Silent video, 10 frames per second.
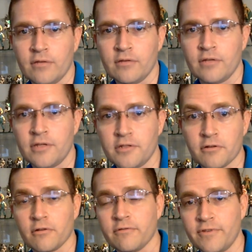Ninja
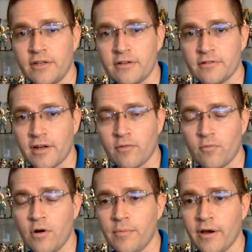Turtle figures yet at
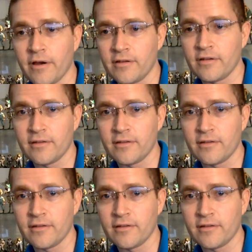Walmart.